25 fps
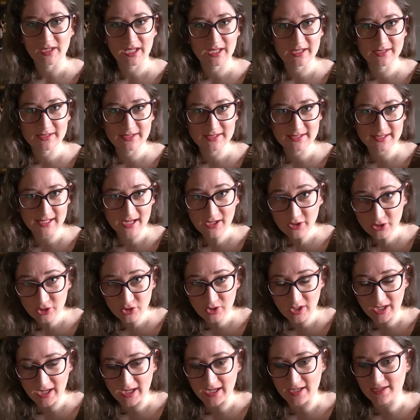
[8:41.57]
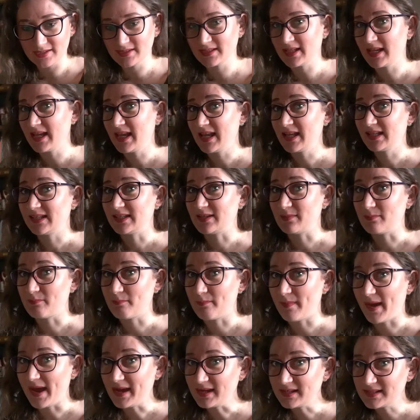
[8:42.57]
In such case, the
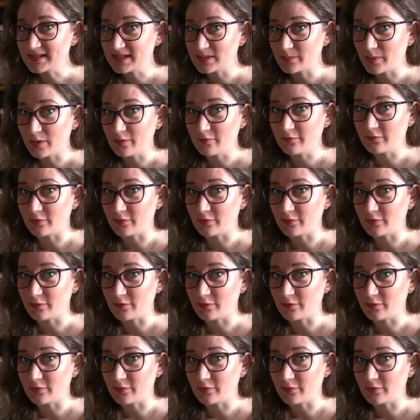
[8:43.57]
maximum